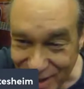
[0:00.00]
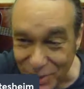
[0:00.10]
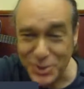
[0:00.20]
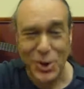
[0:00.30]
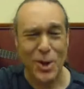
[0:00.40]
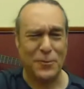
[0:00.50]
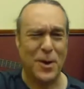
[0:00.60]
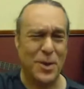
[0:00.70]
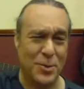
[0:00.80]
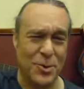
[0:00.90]
Who stole it
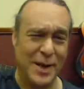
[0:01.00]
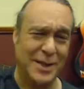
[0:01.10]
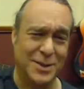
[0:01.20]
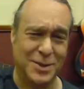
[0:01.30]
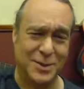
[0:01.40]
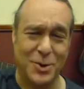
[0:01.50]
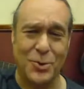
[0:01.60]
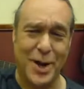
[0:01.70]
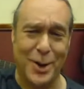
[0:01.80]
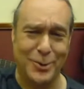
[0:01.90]
from the Marines,
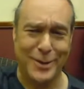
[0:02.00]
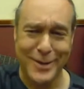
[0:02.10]
no doubt.